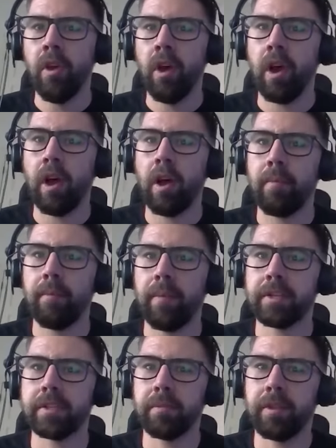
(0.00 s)
um
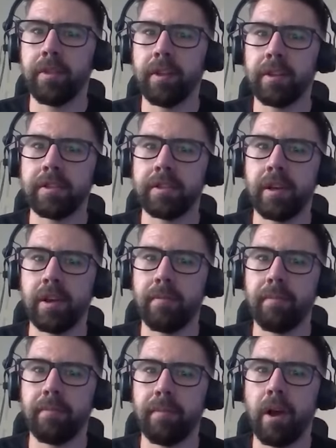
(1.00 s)
it's something that
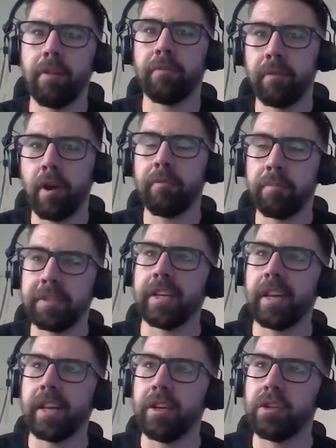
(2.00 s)
um I've I've
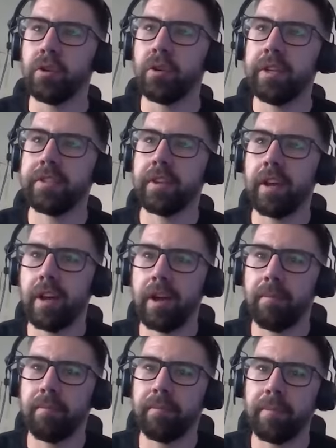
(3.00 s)
particularly enjoyed,
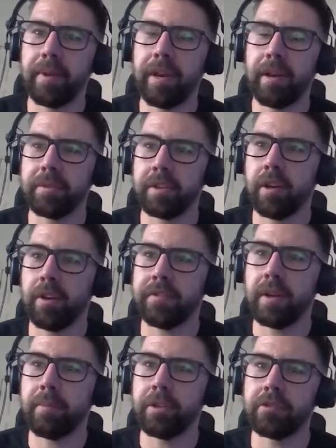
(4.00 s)
um being able to kind of
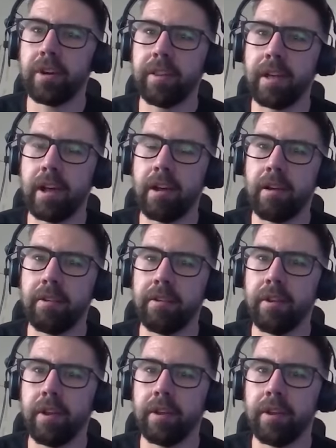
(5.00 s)
demonstrate that,
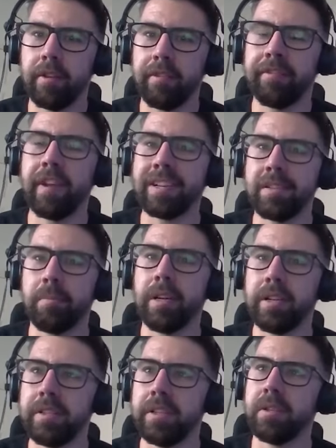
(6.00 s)
and and, and the
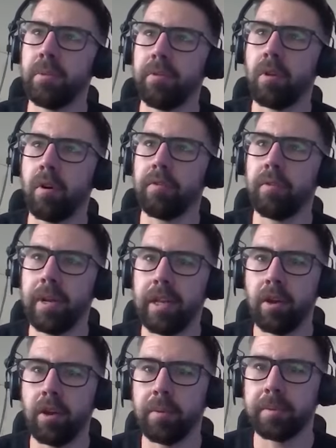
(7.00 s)
flexibilities that we've got from an
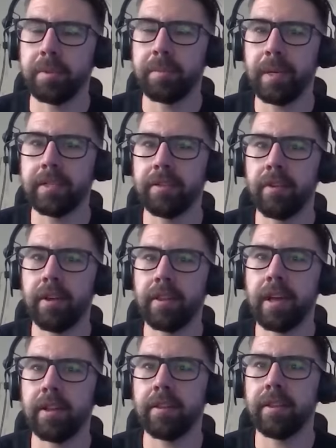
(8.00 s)
e-commerce perspective like
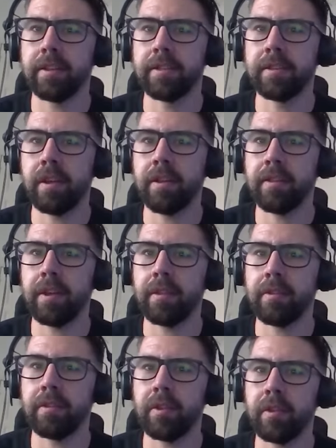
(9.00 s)
that that that
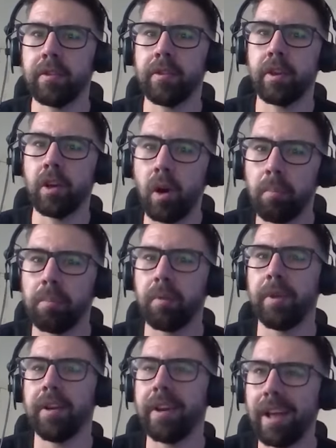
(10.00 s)
that, that
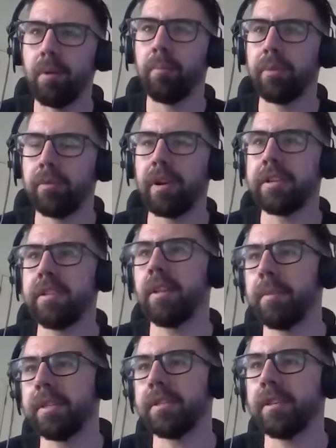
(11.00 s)
complement and help the rest of the
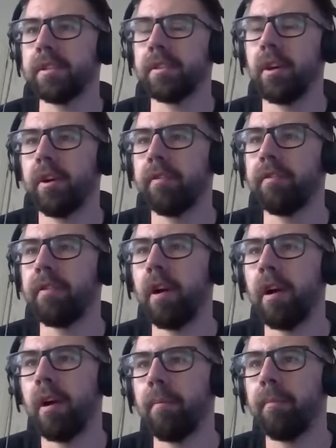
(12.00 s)
business kind of
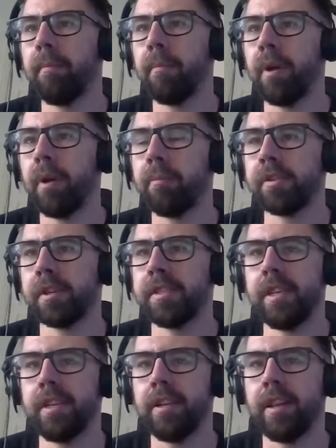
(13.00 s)
um, um
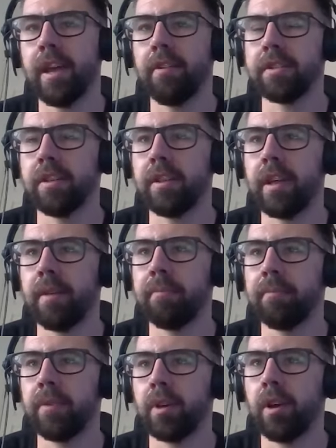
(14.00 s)
succeed in the areas that they're
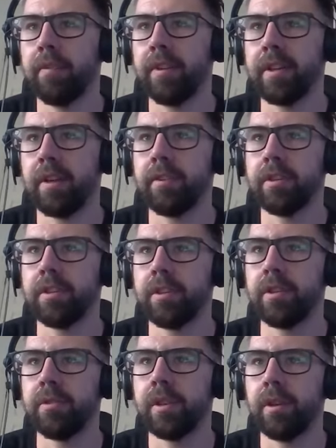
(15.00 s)
they're kind of endeavoring to
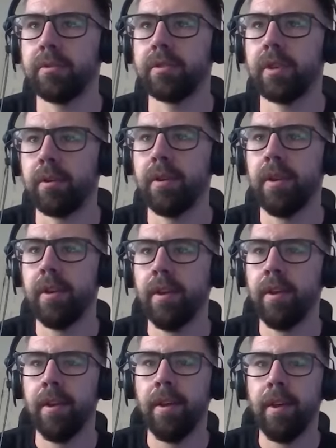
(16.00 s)
do so so
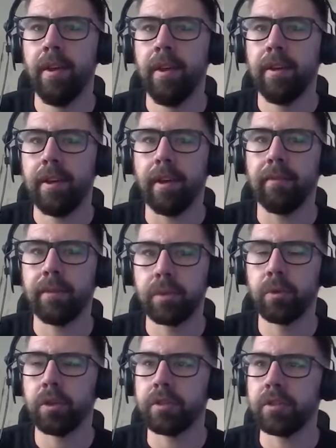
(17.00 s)
Yeah,
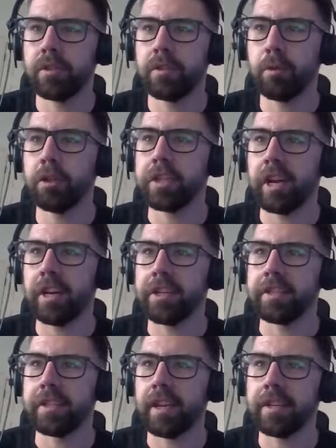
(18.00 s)
some good some good
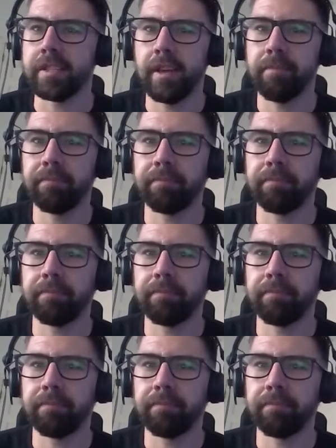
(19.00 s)
challenges, I guess, there.